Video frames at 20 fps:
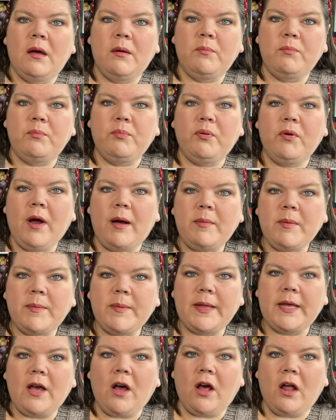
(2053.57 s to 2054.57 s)

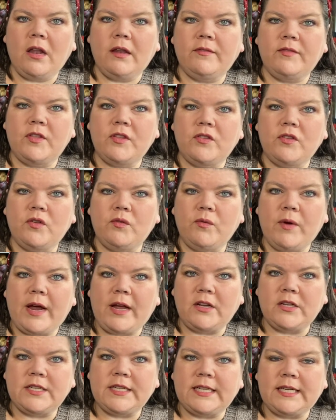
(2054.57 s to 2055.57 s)
probably all of the
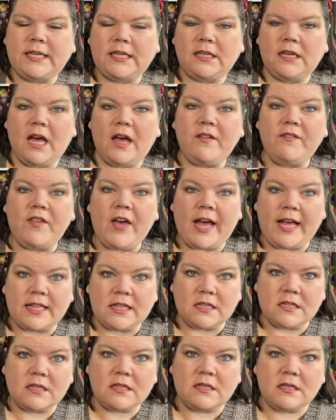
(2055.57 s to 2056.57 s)
surrounding
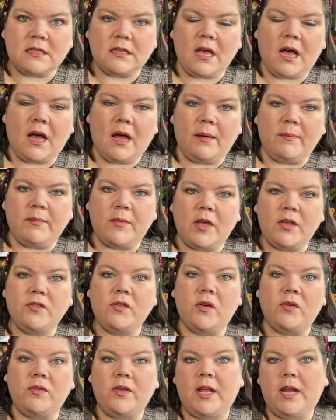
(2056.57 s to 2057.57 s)
events
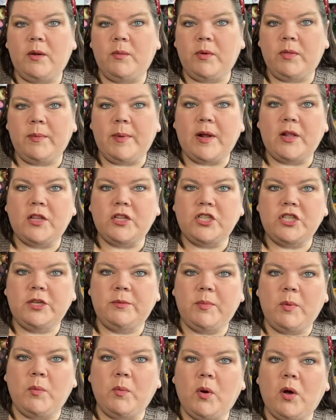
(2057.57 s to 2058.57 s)
associated with Maryland
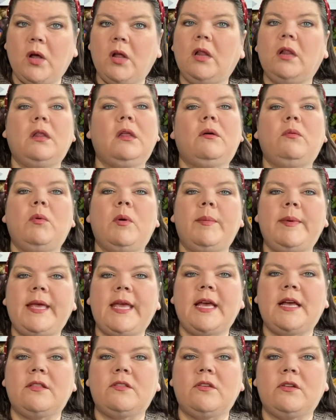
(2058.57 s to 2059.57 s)
Sheep and Wool will be
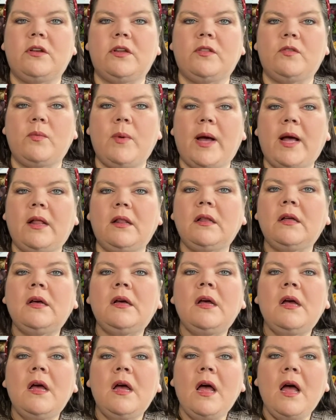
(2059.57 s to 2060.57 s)
canceled as well.
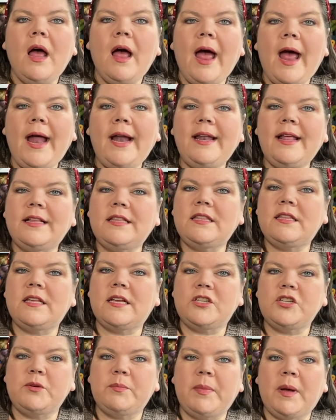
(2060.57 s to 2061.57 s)
And that's
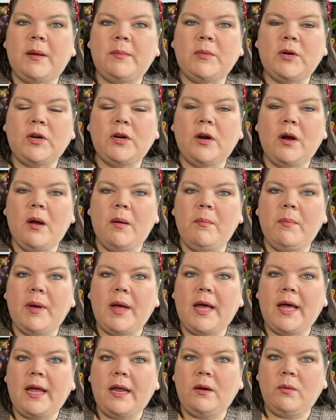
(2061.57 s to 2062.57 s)
such a bummer,
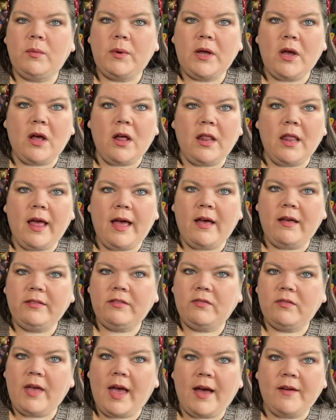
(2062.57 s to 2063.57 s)
but we all
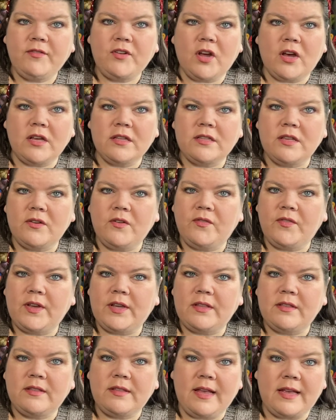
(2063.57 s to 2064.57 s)
have to also
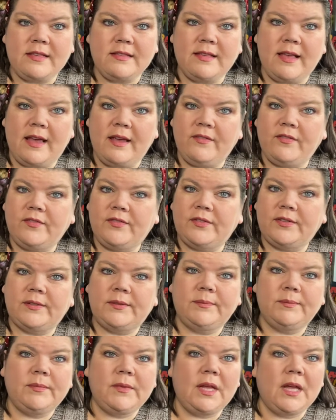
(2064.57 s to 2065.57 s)
stay safe.
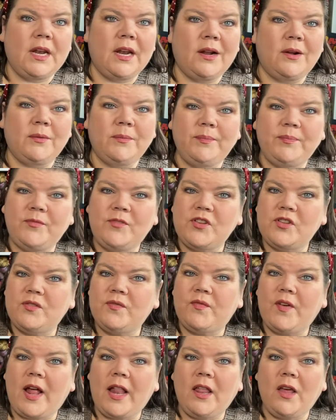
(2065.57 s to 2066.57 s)

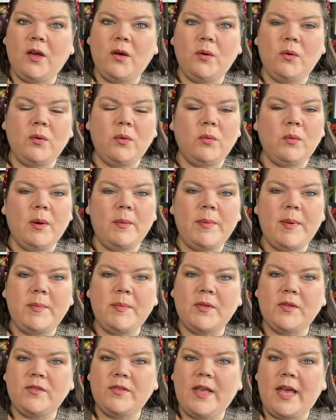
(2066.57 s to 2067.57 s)
Just follow what
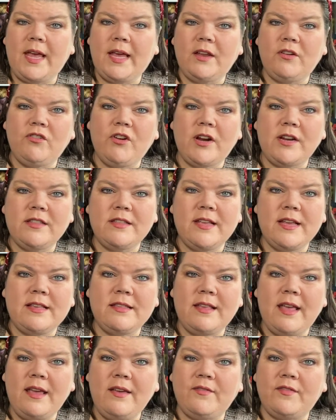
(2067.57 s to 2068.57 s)
people are saying and try to stay
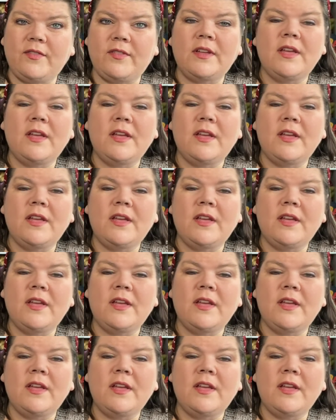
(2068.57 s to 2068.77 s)
safe.